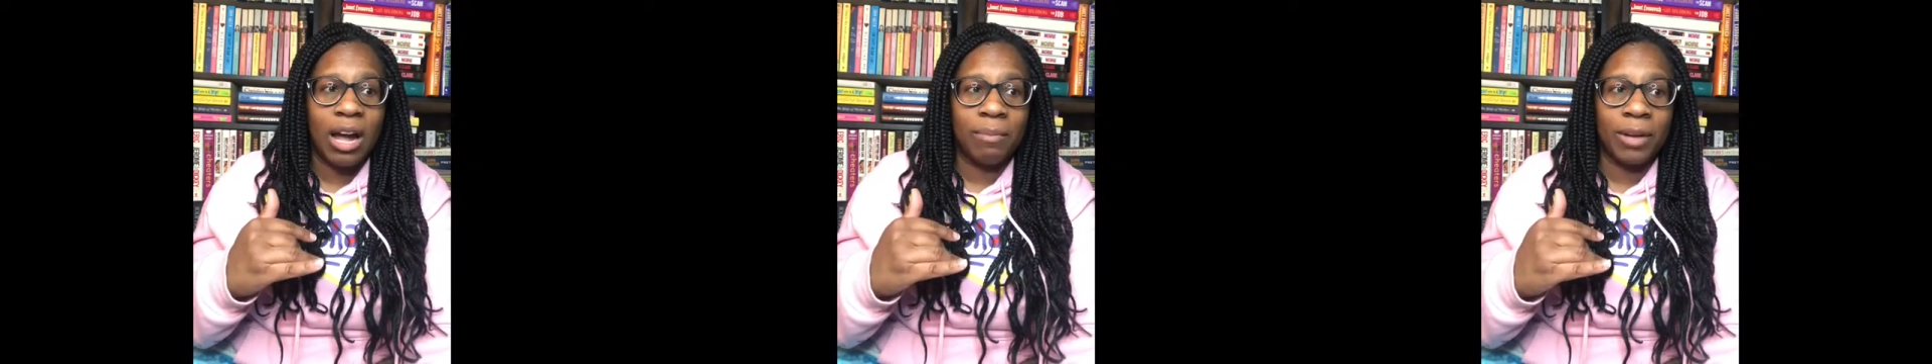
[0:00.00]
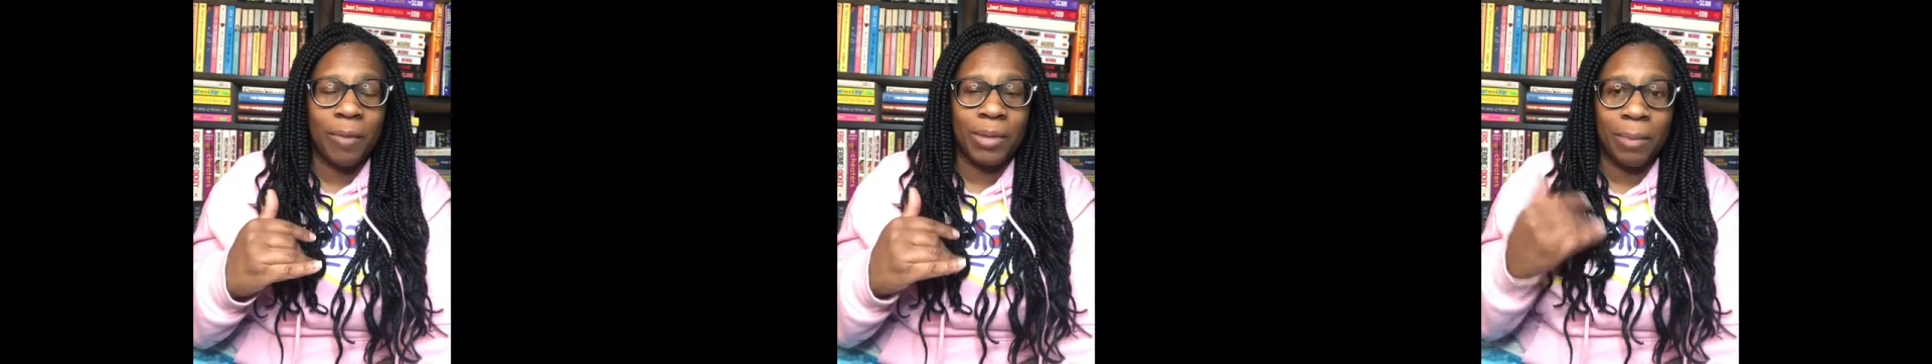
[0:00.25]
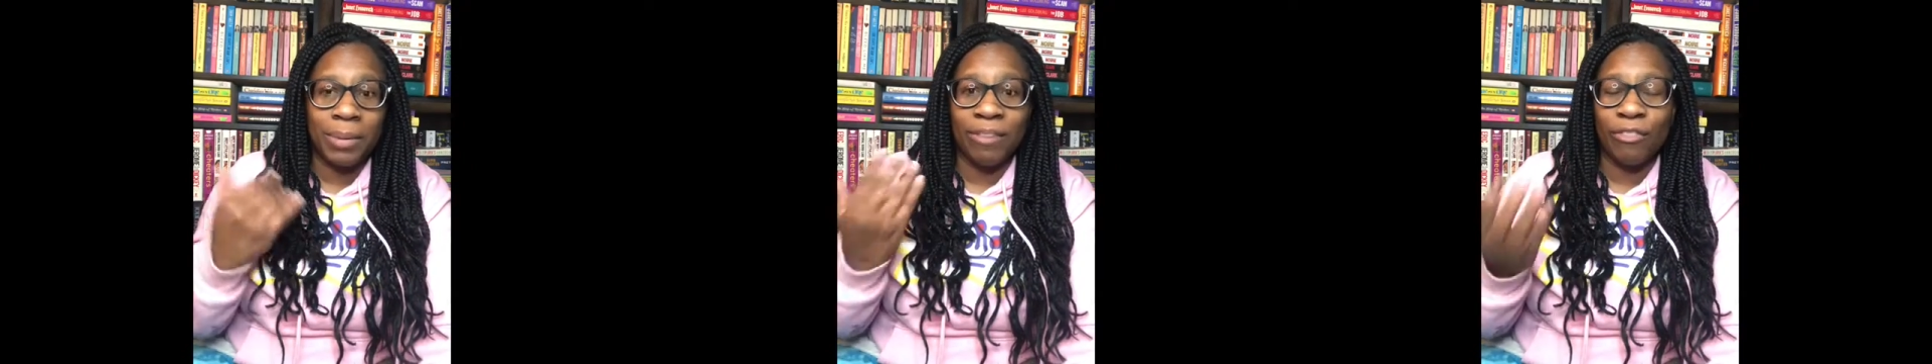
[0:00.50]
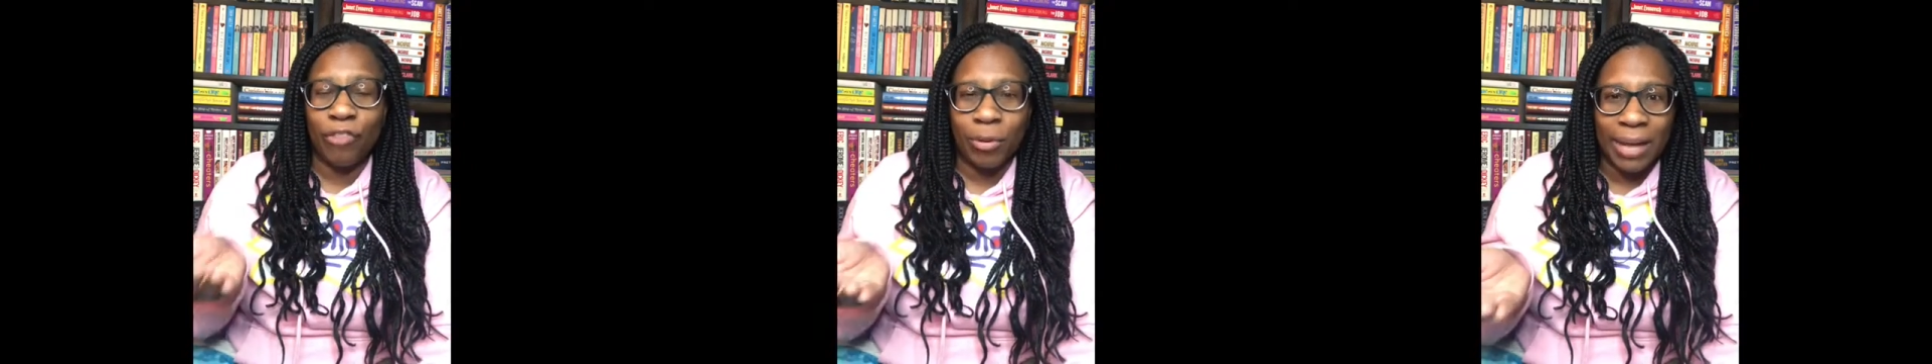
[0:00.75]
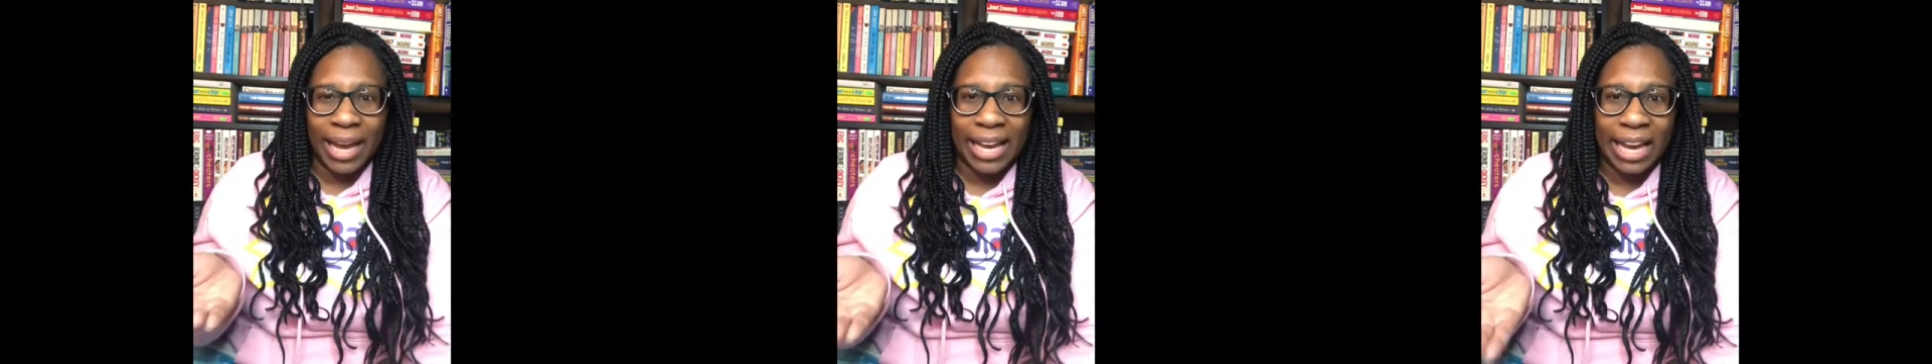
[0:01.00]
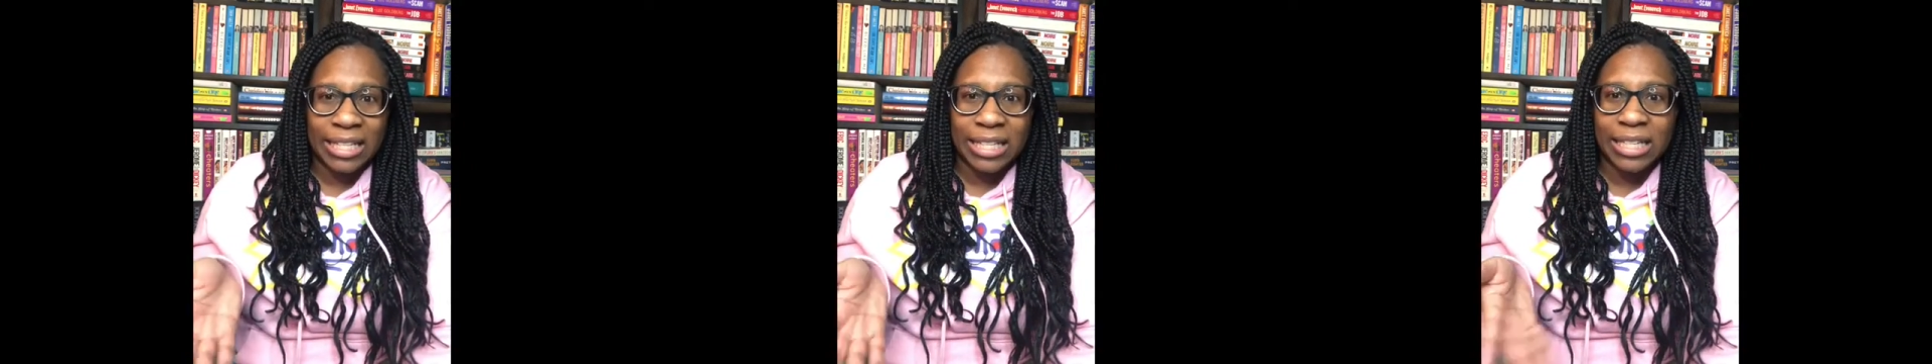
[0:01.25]
coming up even from like
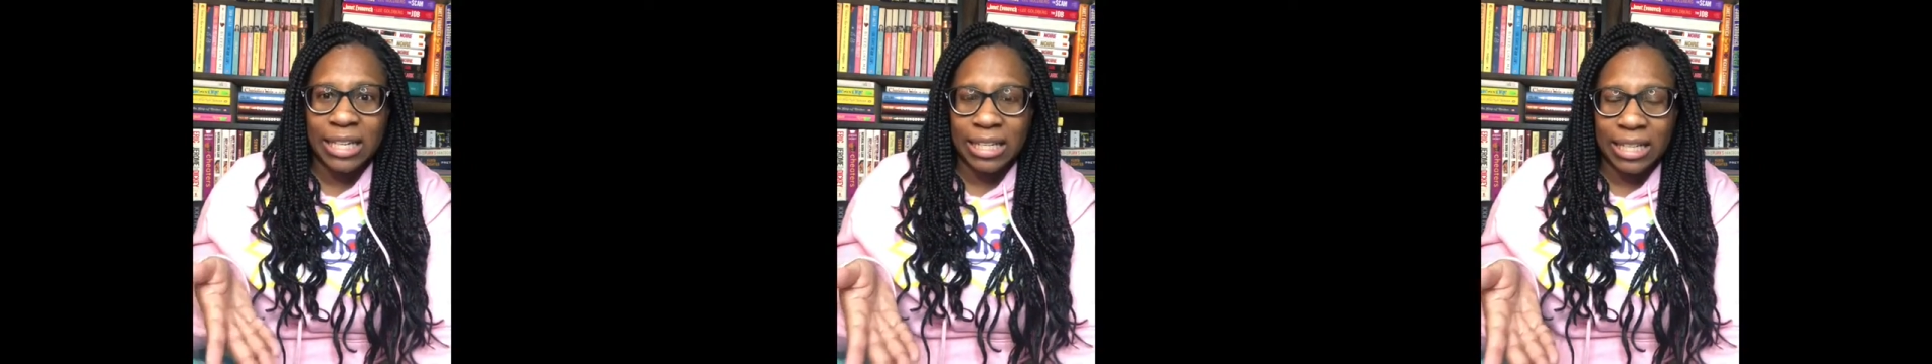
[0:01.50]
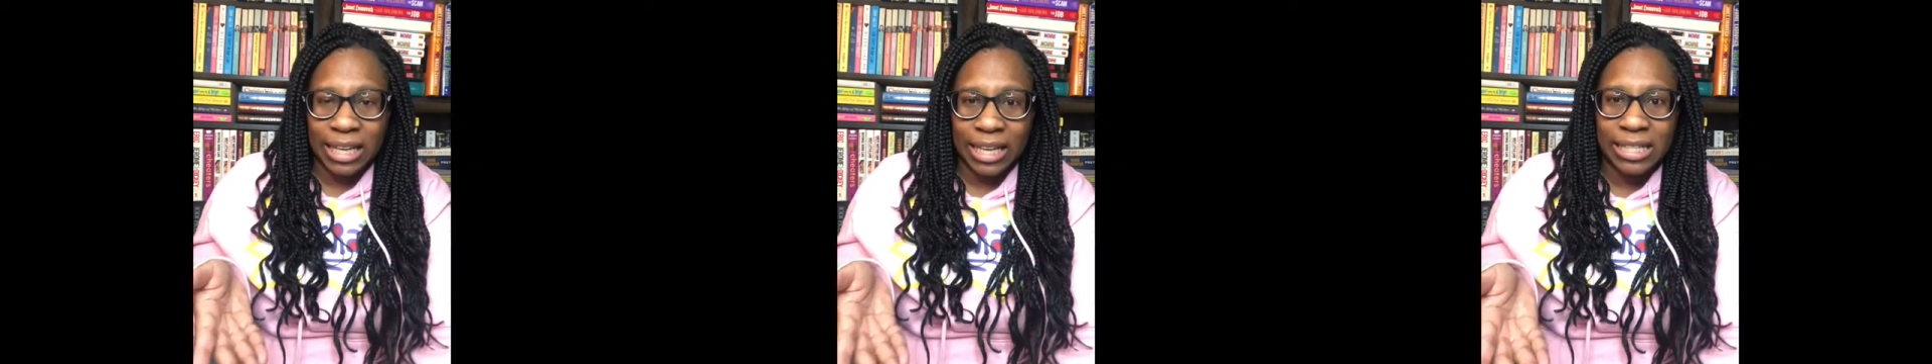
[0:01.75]
Kansas City and like